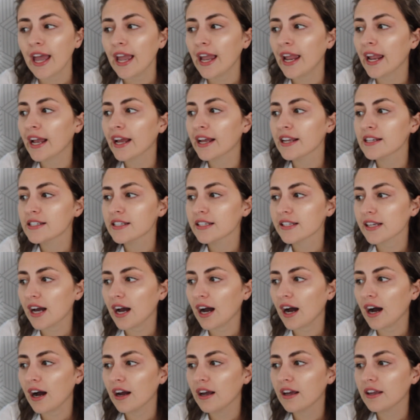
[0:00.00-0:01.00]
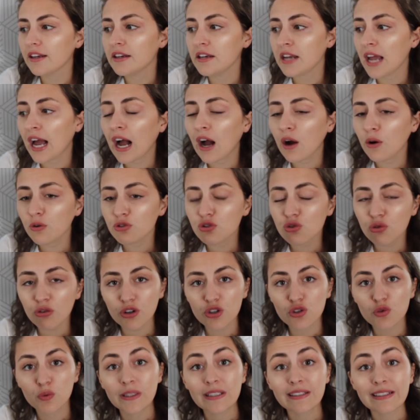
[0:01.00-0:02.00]
And now
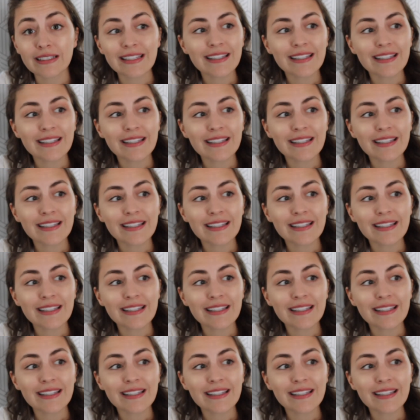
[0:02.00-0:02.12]
George will